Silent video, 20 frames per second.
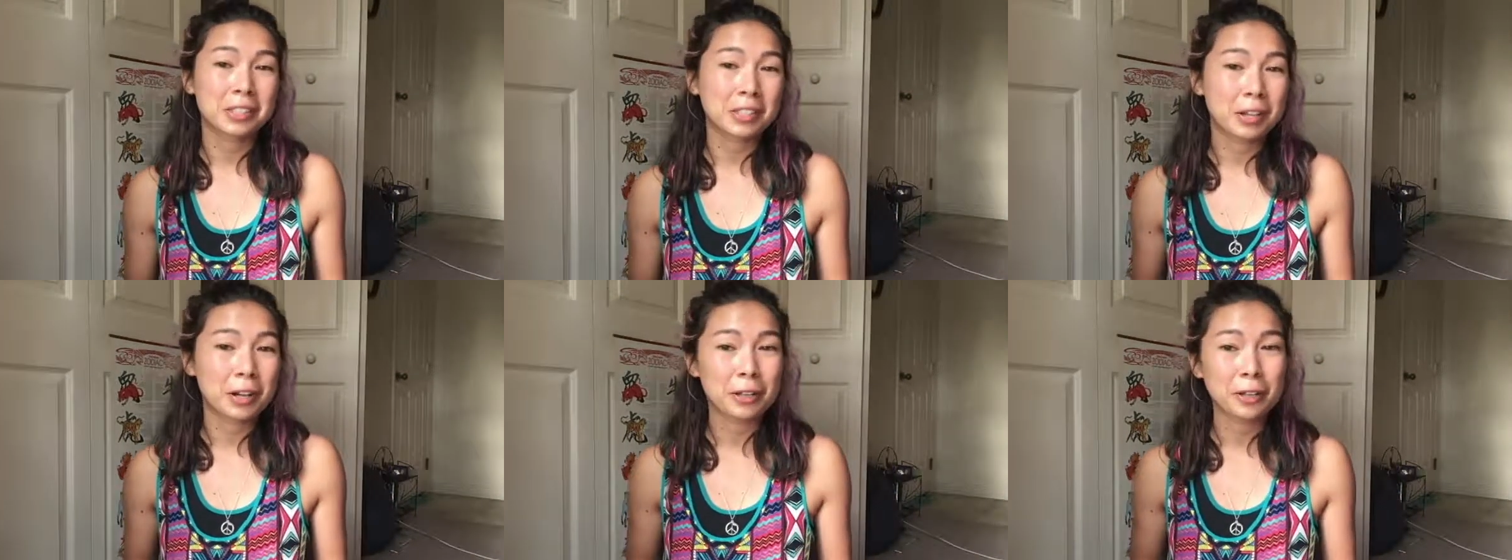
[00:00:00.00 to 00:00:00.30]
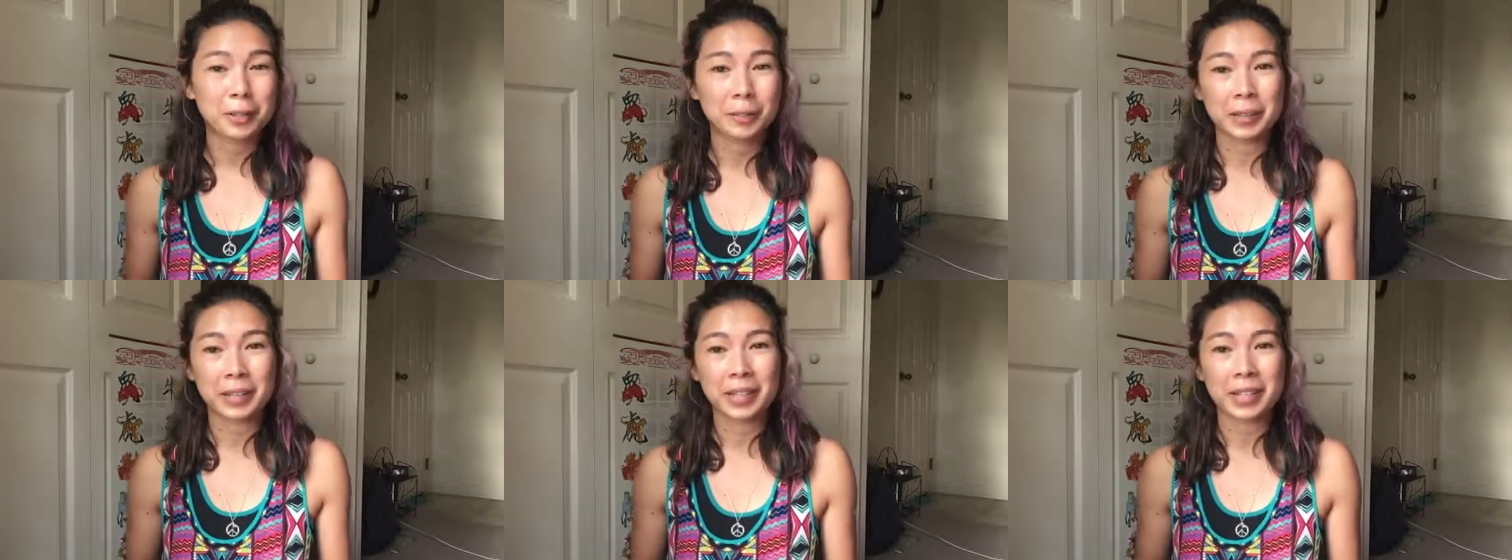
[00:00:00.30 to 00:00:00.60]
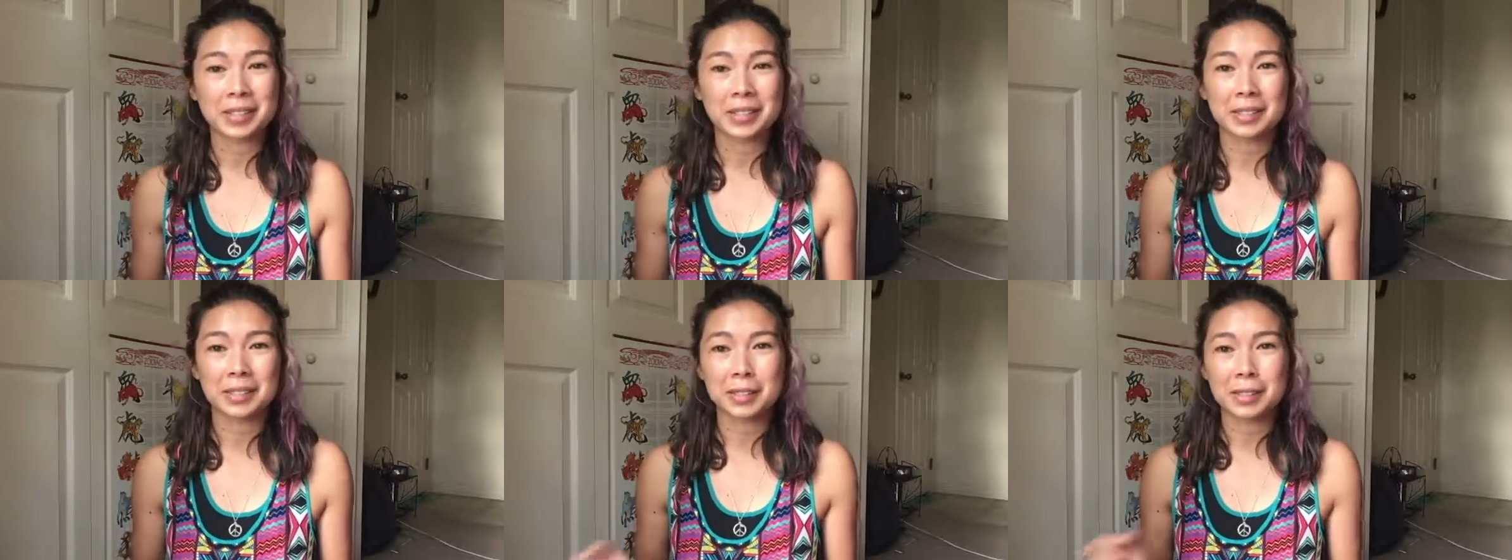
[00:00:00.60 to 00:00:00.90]
to color
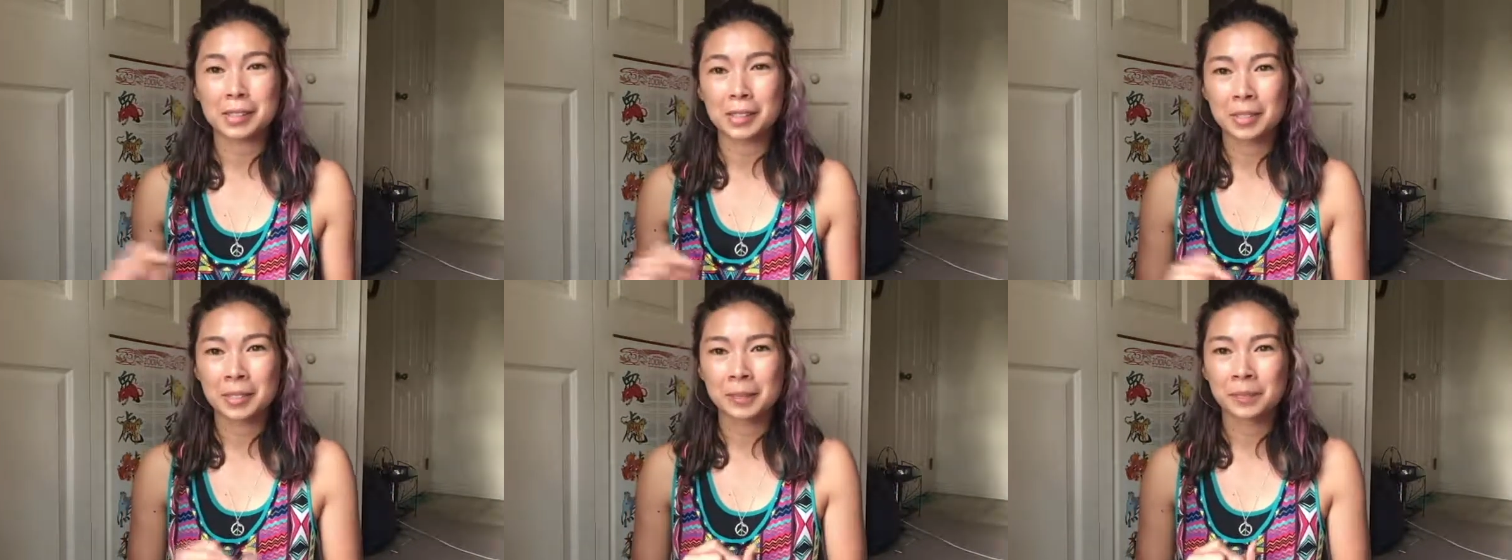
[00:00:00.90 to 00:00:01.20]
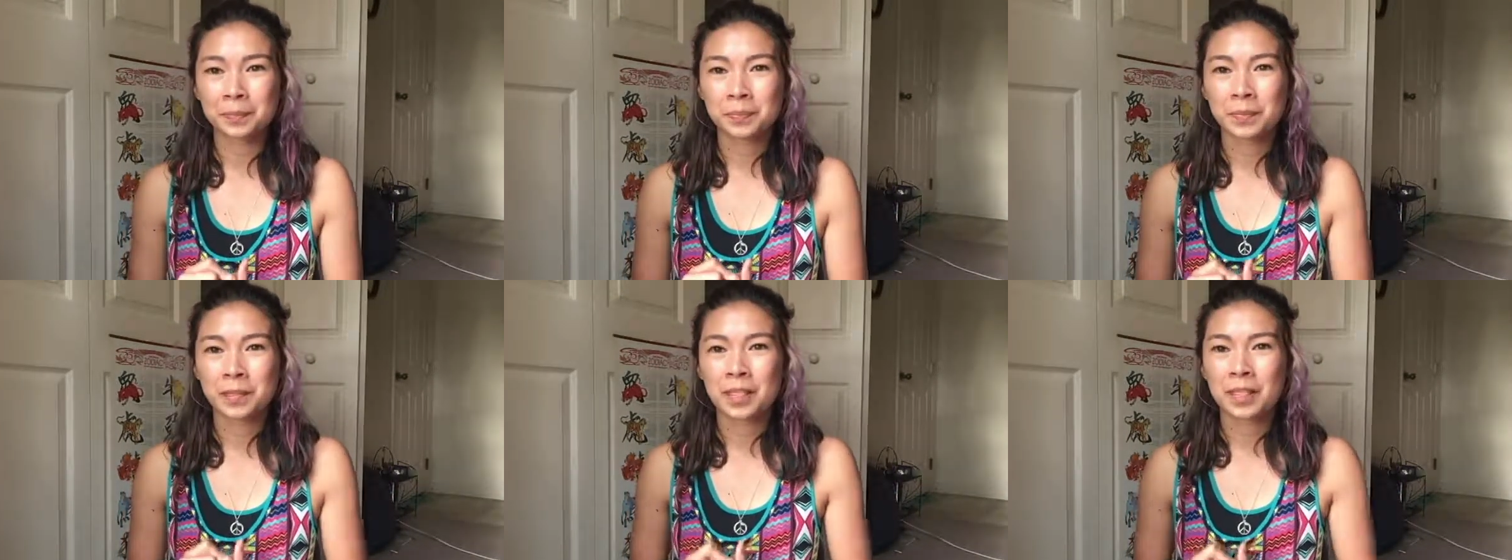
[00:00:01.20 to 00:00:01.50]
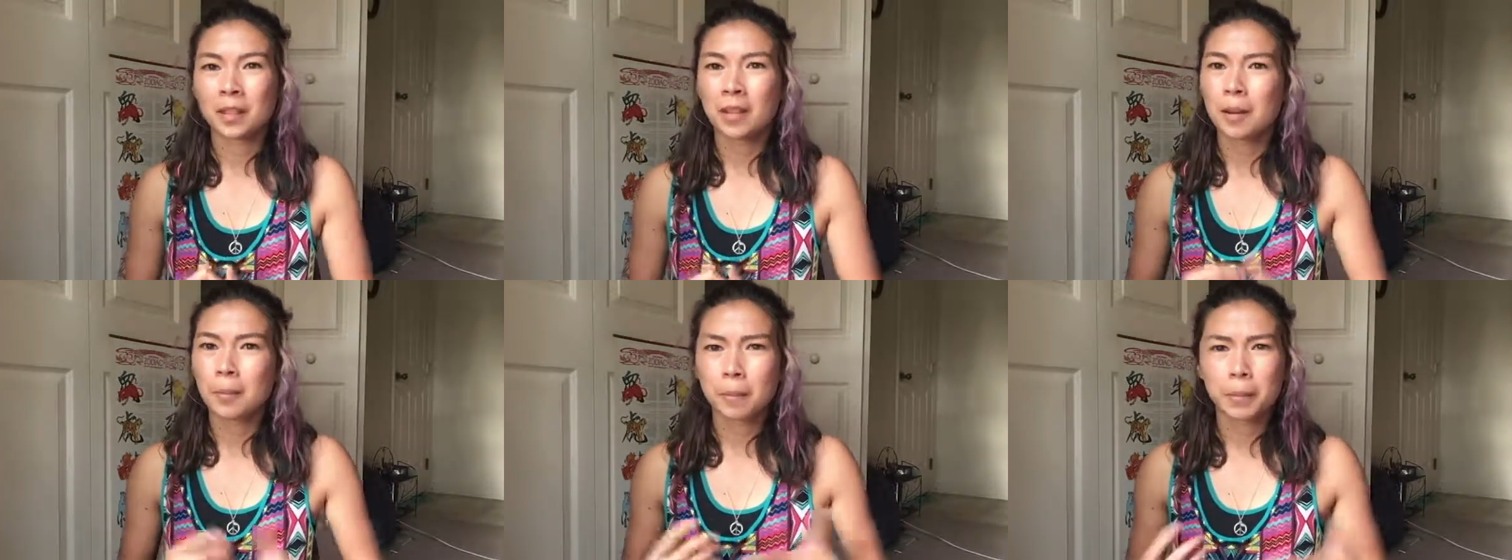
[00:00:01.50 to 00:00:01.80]
because it's
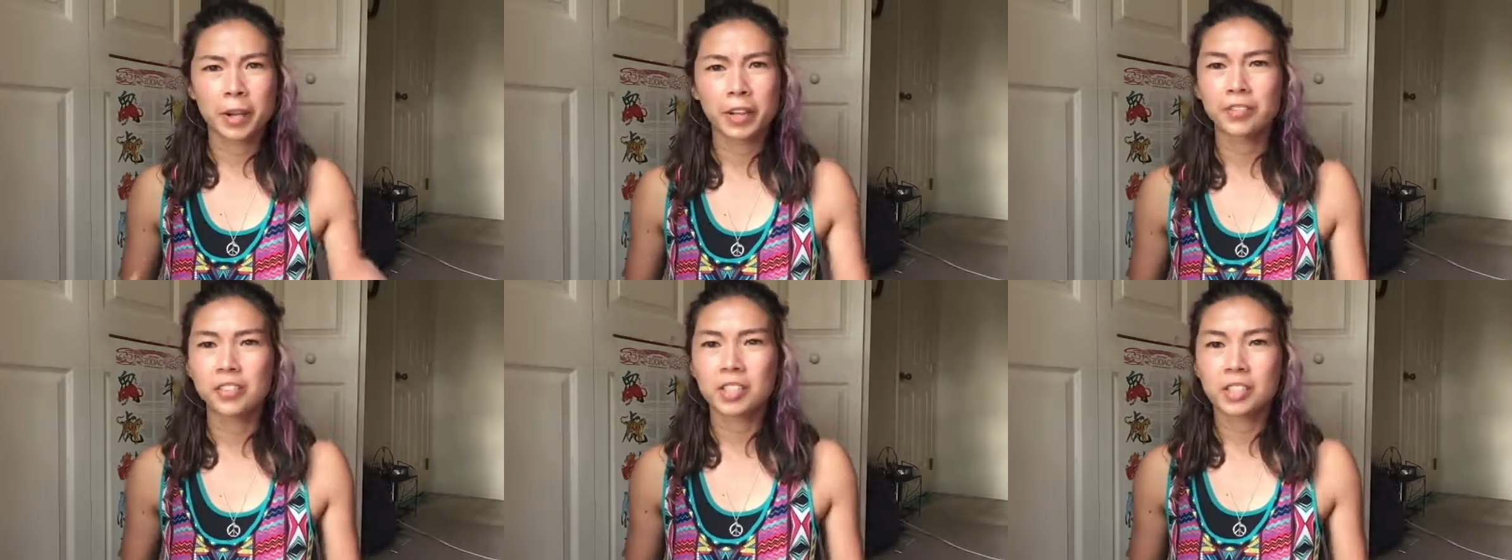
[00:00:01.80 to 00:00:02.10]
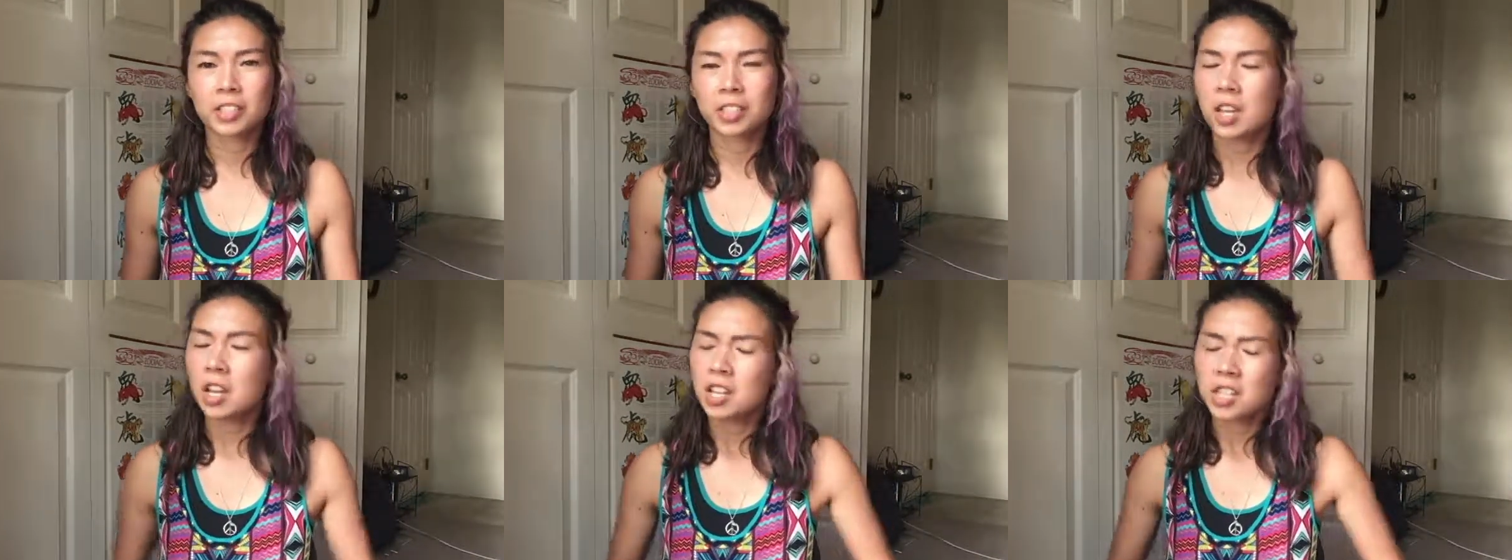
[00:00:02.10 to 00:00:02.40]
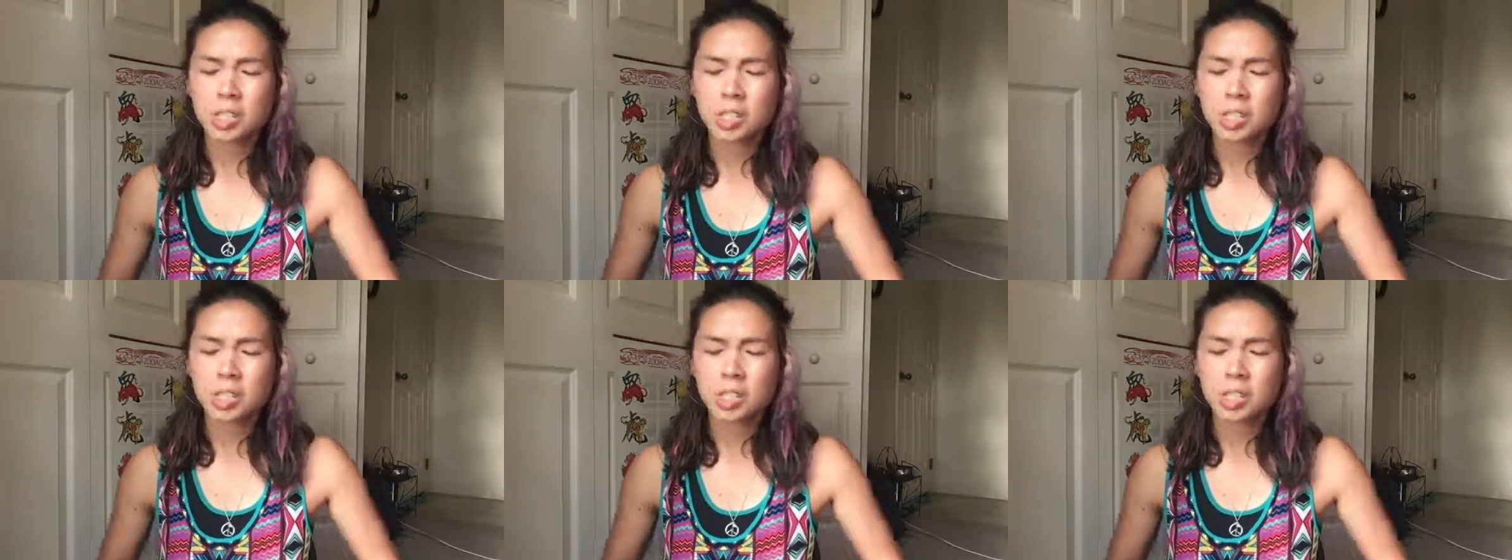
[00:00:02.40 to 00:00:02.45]
perfect.